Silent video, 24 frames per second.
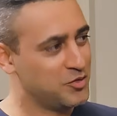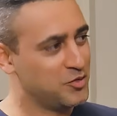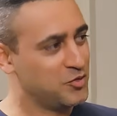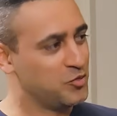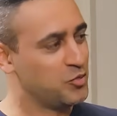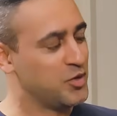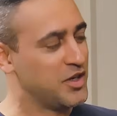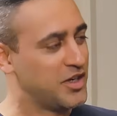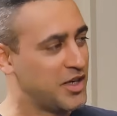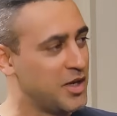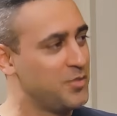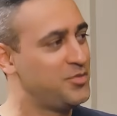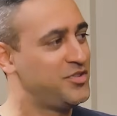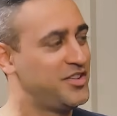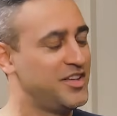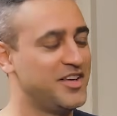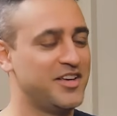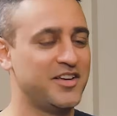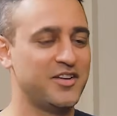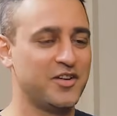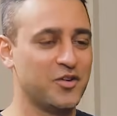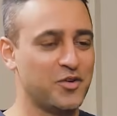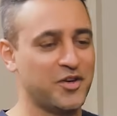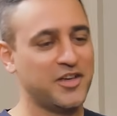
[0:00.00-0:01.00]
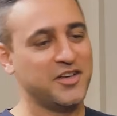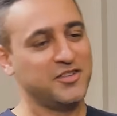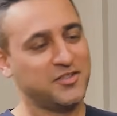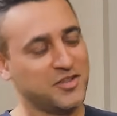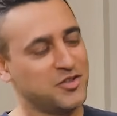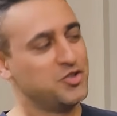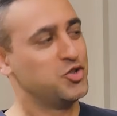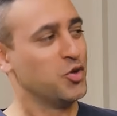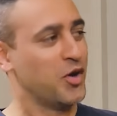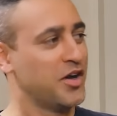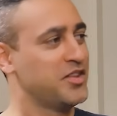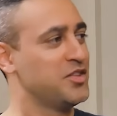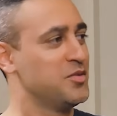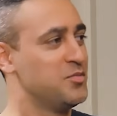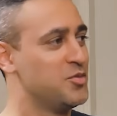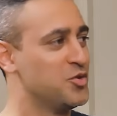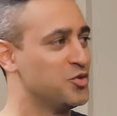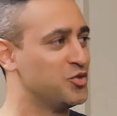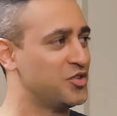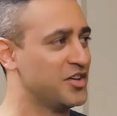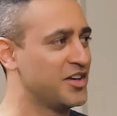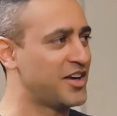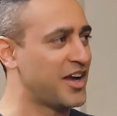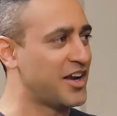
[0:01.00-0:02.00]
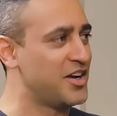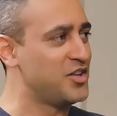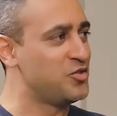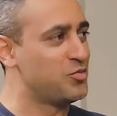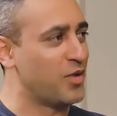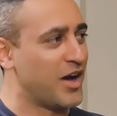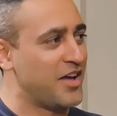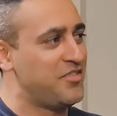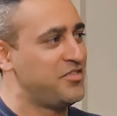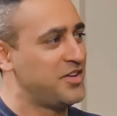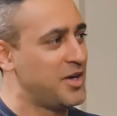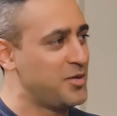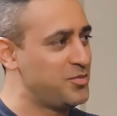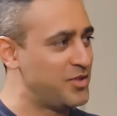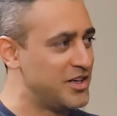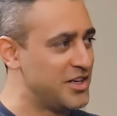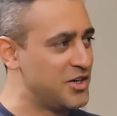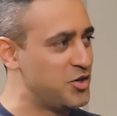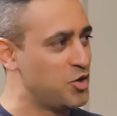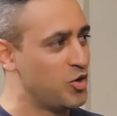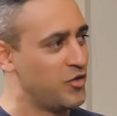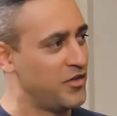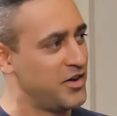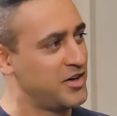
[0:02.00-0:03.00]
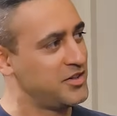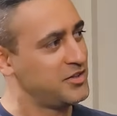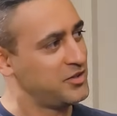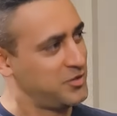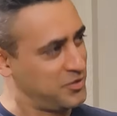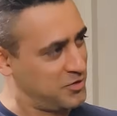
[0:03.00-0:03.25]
We keep seeing he's enjoying the music, and his wife keeps leaning over and